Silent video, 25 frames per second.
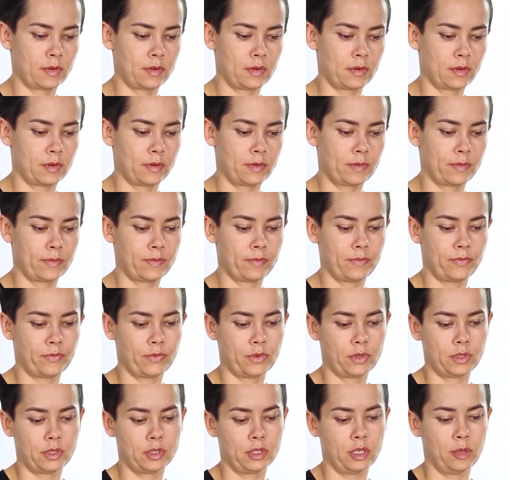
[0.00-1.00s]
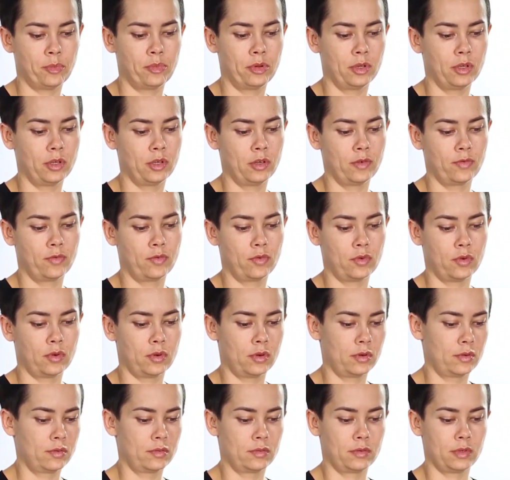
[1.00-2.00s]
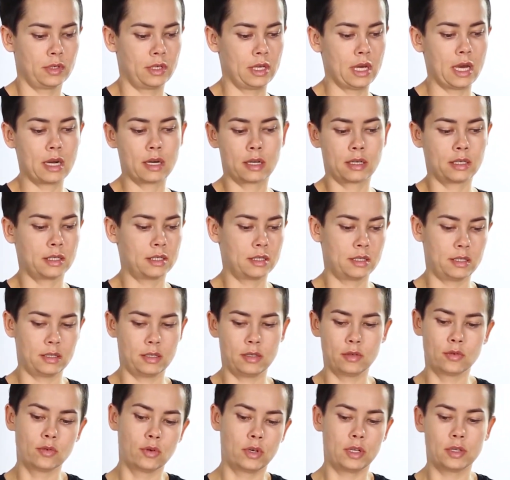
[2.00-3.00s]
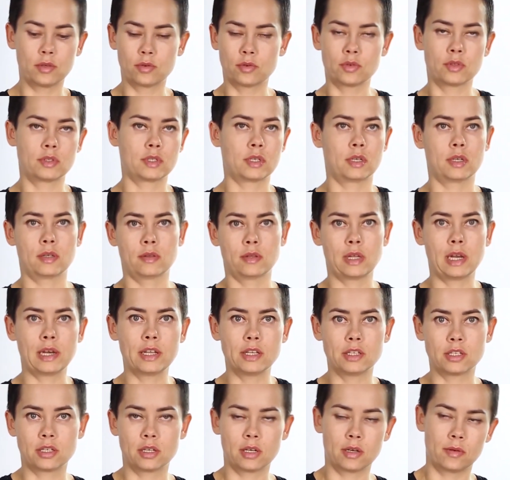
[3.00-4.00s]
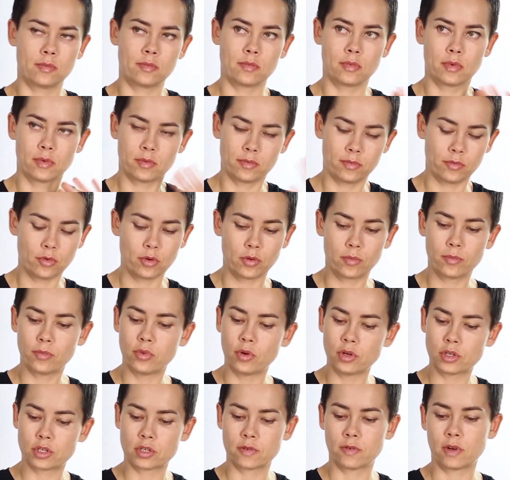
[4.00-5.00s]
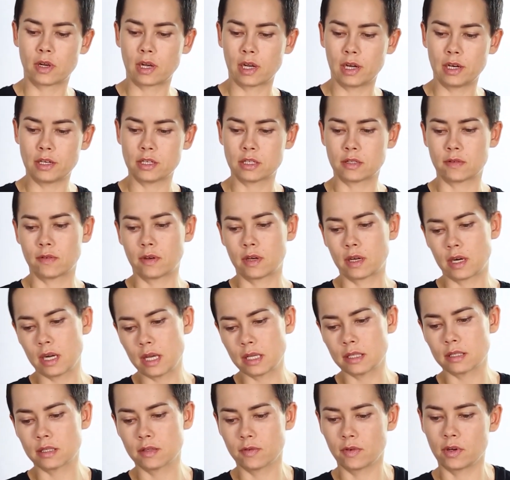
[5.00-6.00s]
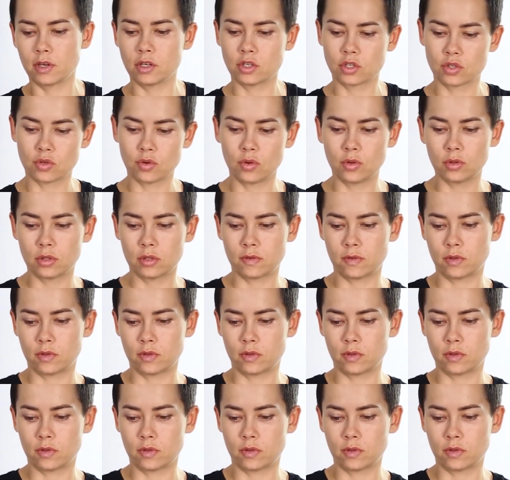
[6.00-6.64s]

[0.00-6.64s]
By adding either more red or yellow, it's all about the shades.